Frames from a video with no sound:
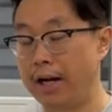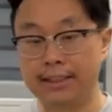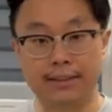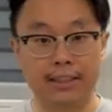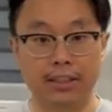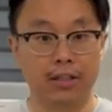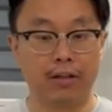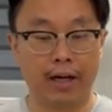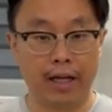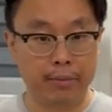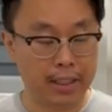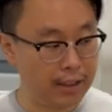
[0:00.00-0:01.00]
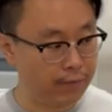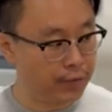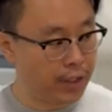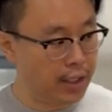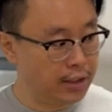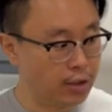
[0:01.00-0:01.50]
identical. I
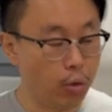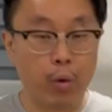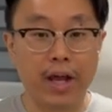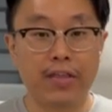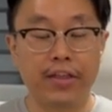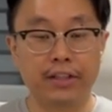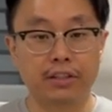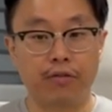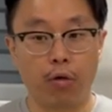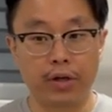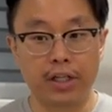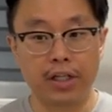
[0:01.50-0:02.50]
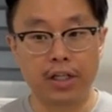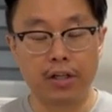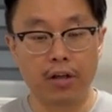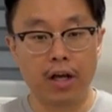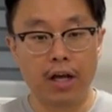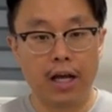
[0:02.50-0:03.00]
mean, the width is
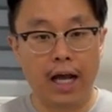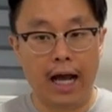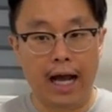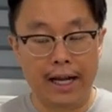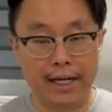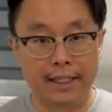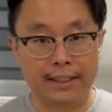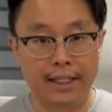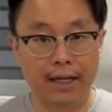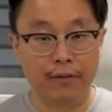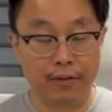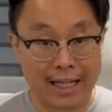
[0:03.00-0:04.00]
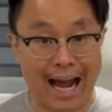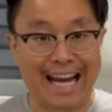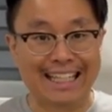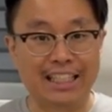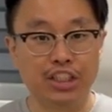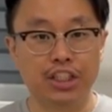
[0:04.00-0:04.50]
49
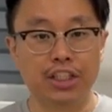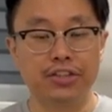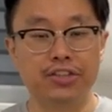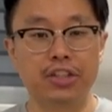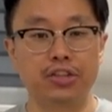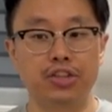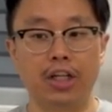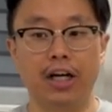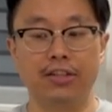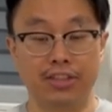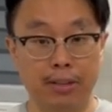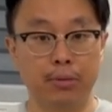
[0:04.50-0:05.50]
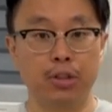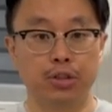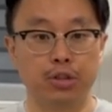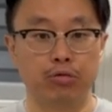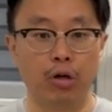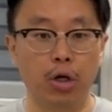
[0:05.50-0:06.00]
inches, similar
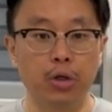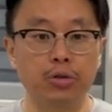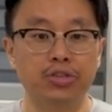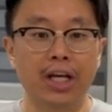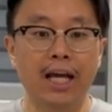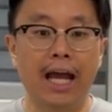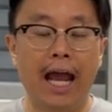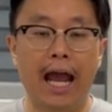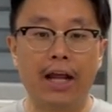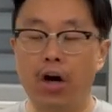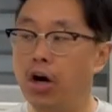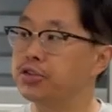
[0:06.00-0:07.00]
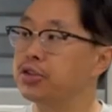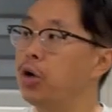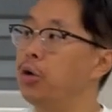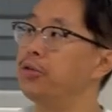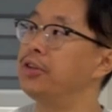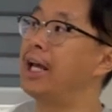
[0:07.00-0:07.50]
to Rogue's. And
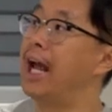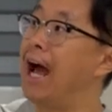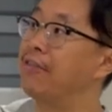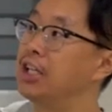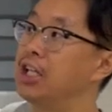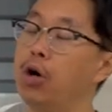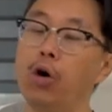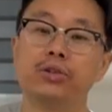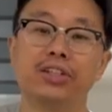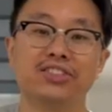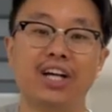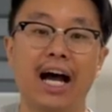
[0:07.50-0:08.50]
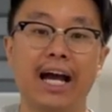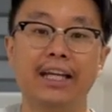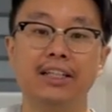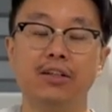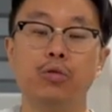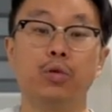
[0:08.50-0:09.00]
also they have keyhole
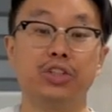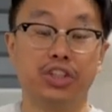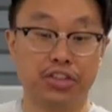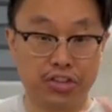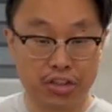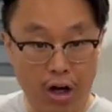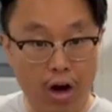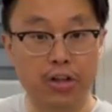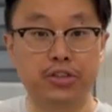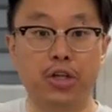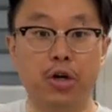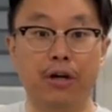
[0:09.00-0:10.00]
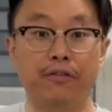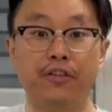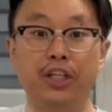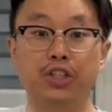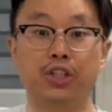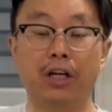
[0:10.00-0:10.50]
design, which is also a
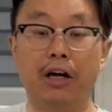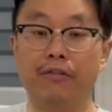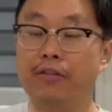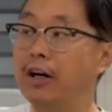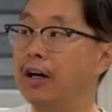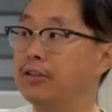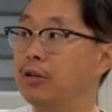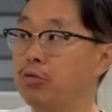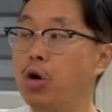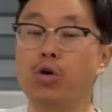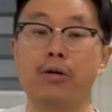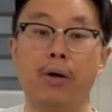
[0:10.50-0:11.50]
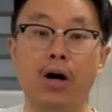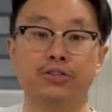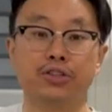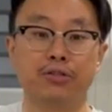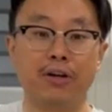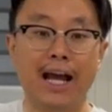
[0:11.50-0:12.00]
feature of the Rogue
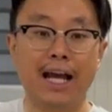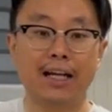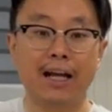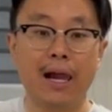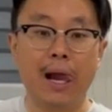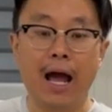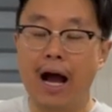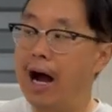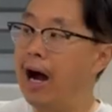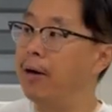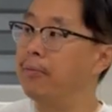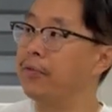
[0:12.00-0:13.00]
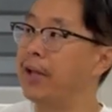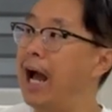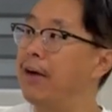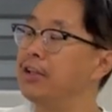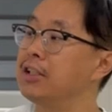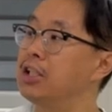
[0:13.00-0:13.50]
Monster rack.
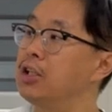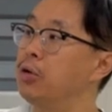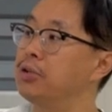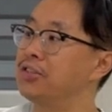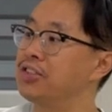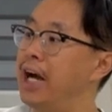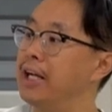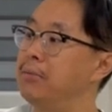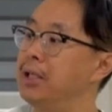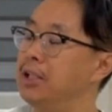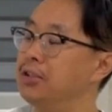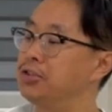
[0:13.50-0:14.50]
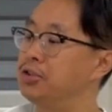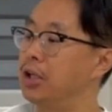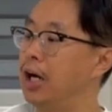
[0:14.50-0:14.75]
Having keyhole design means